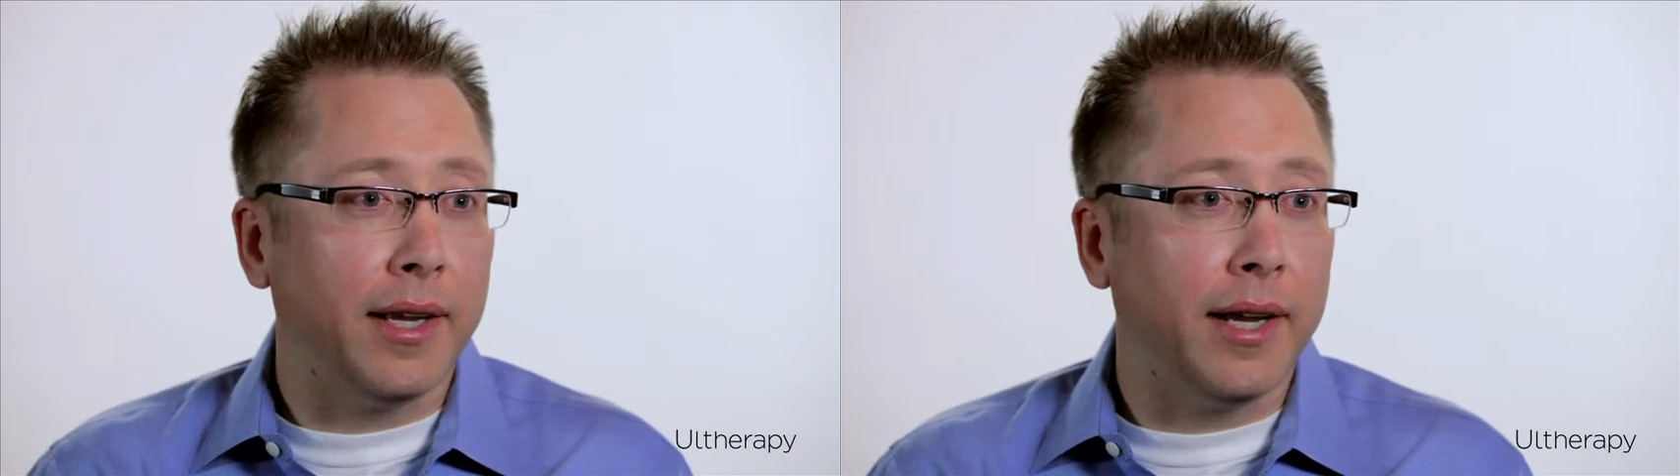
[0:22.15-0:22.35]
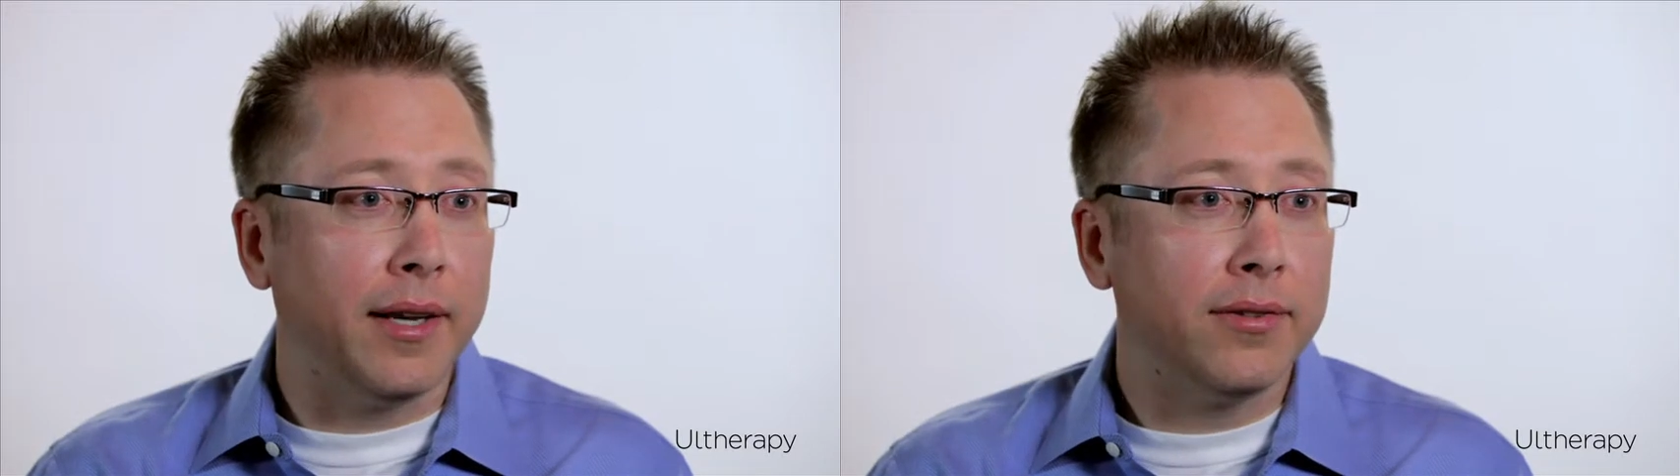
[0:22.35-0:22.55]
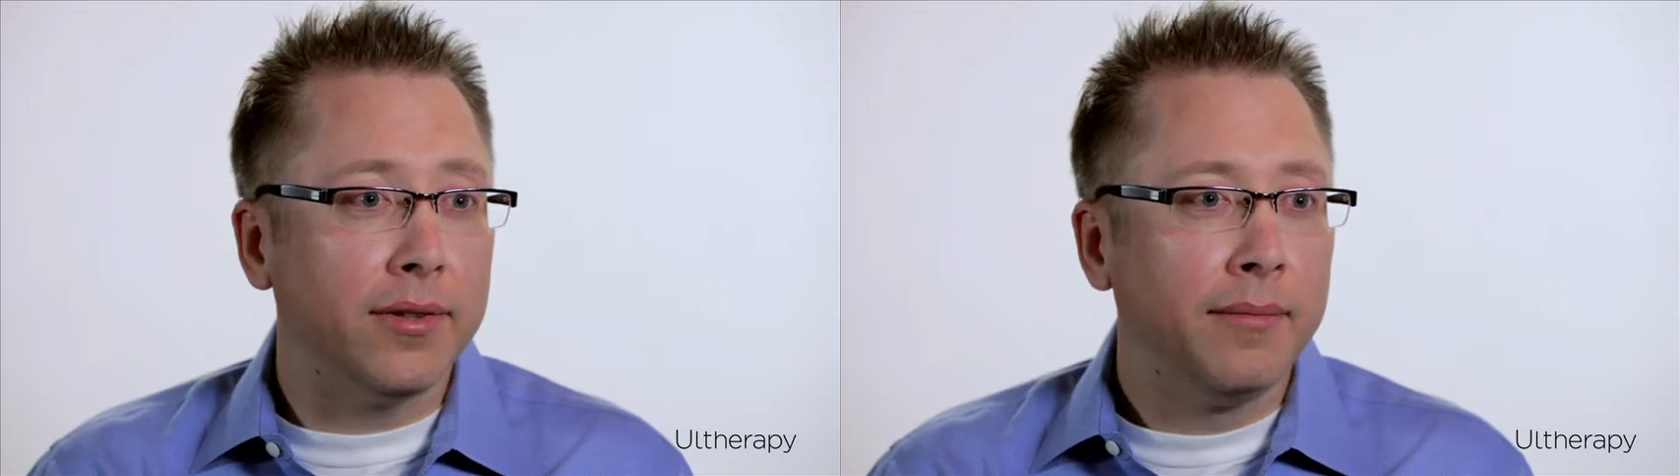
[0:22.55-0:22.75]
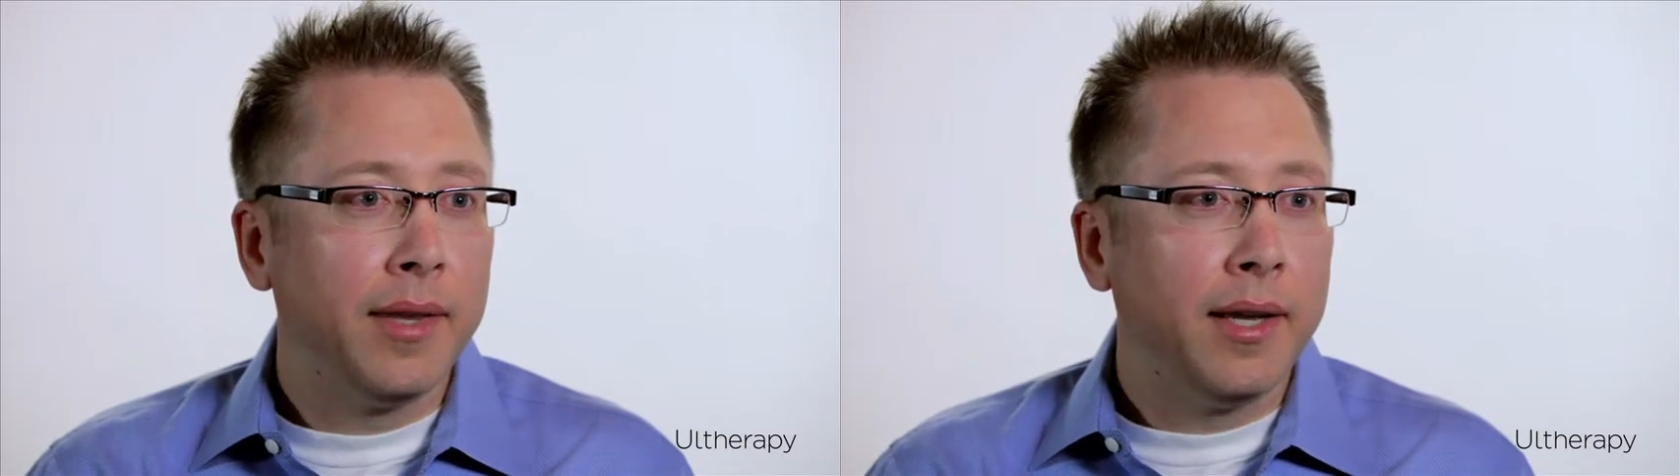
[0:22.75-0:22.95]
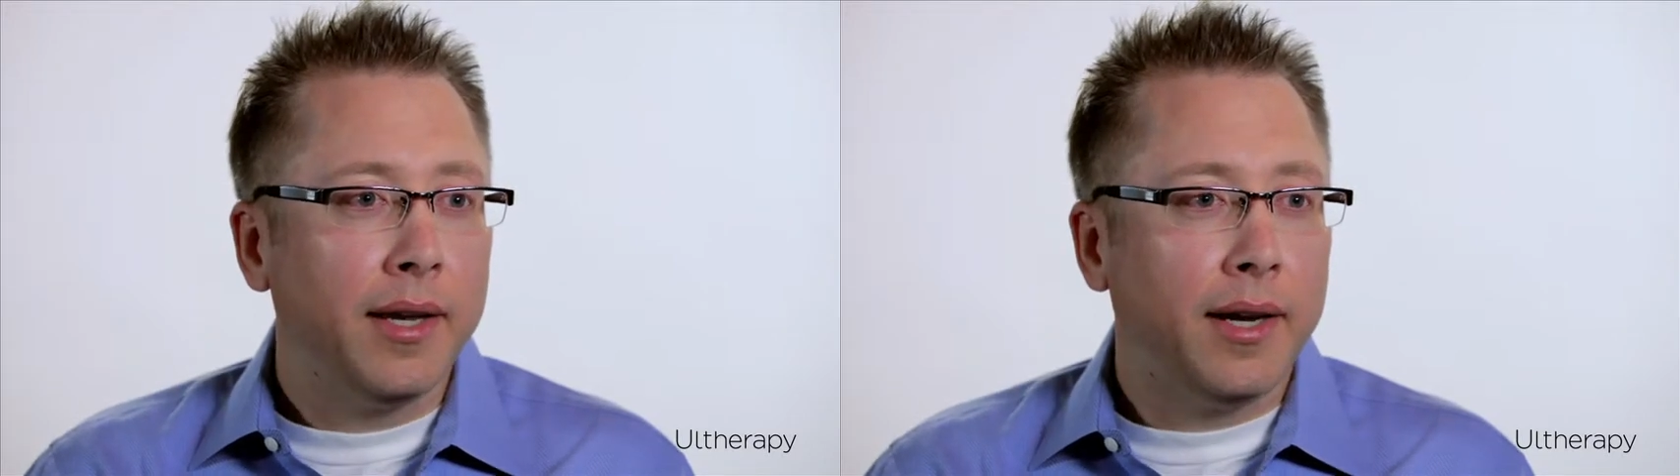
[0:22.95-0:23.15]
glass.
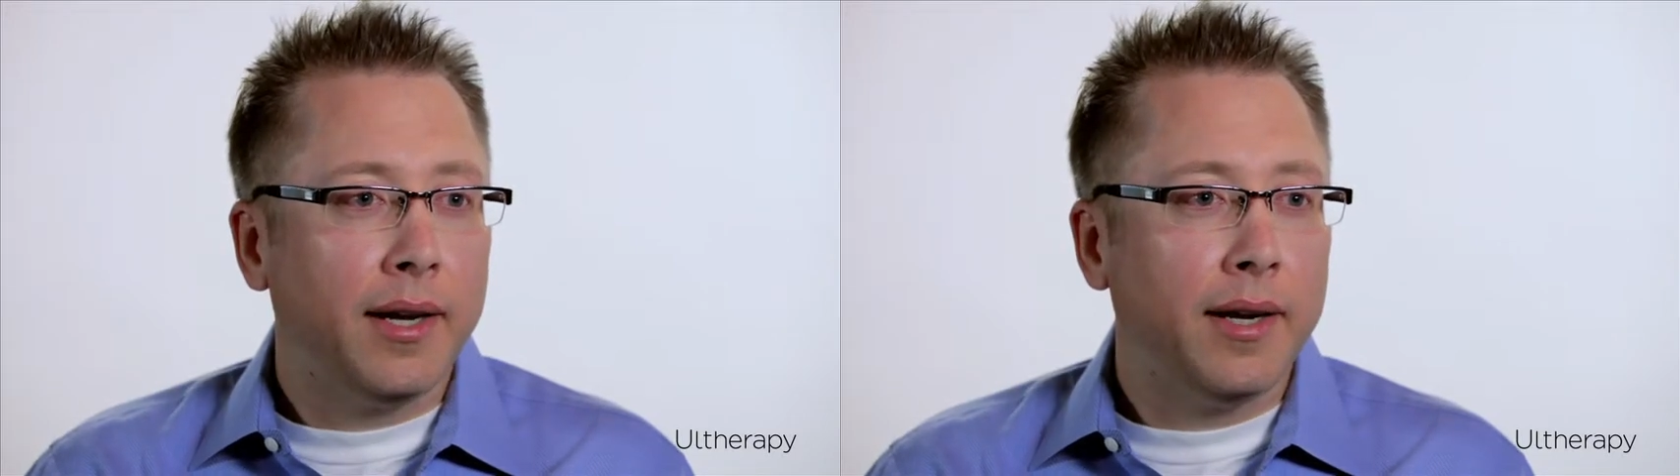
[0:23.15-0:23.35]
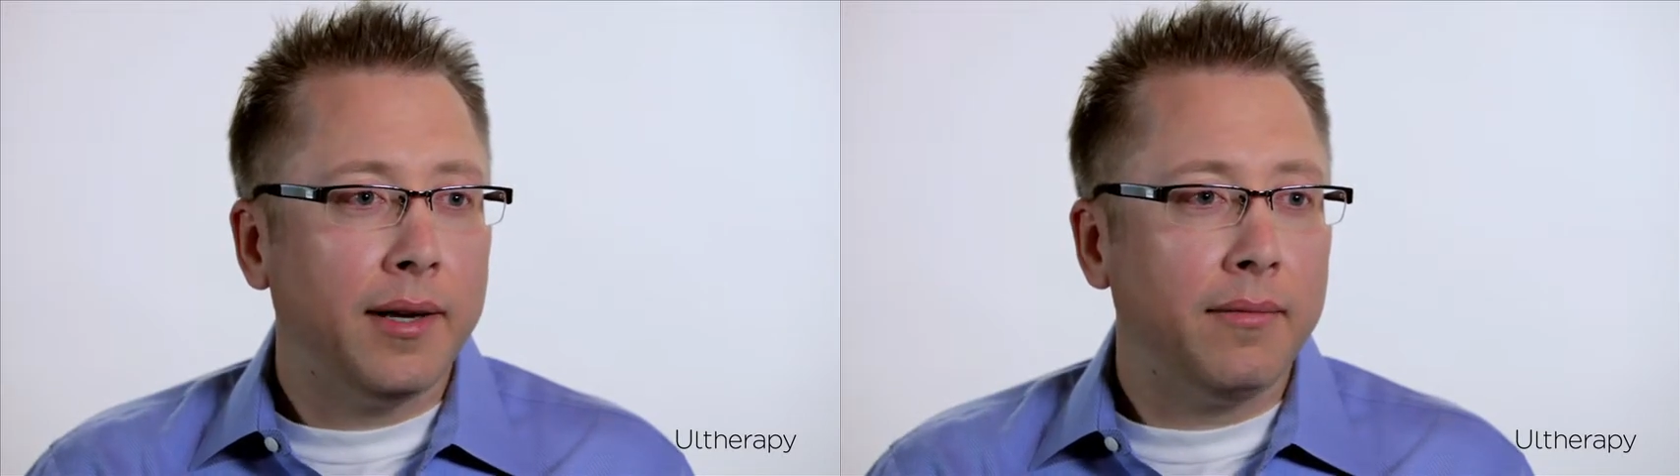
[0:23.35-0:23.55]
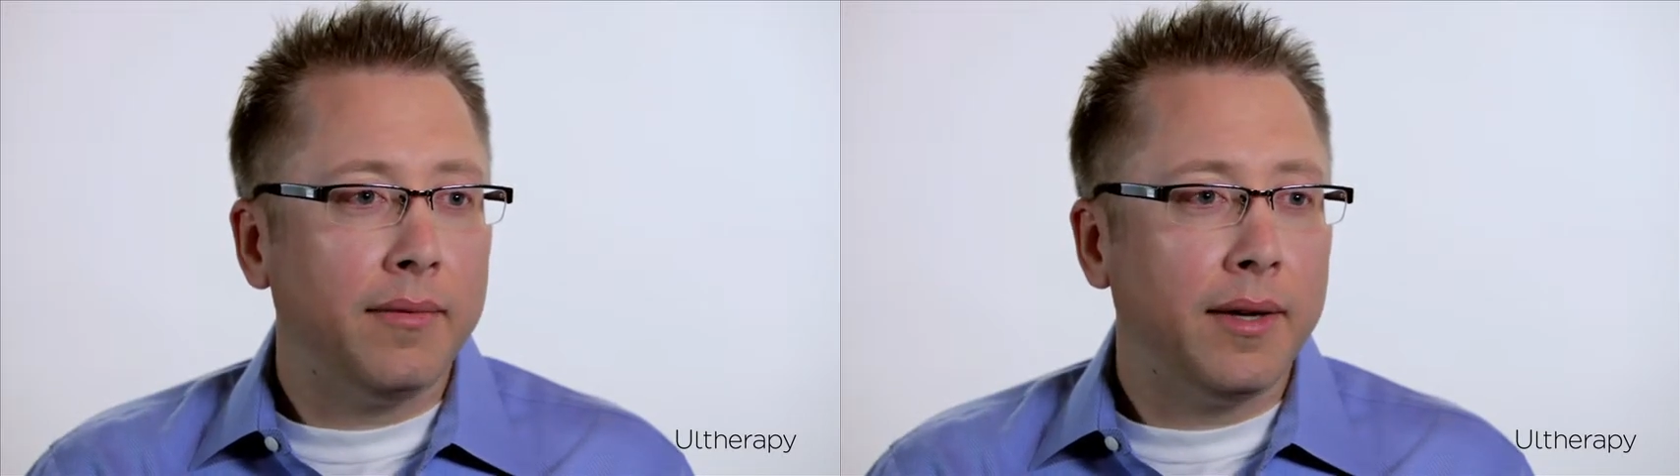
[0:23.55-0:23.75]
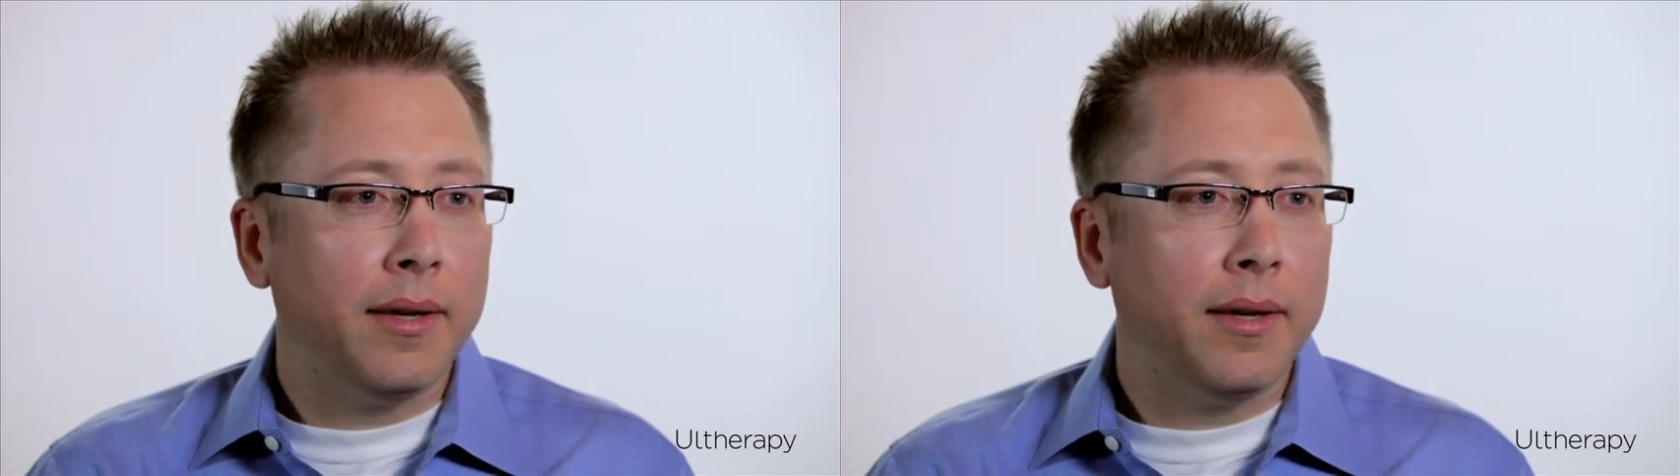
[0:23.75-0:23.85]
Uh,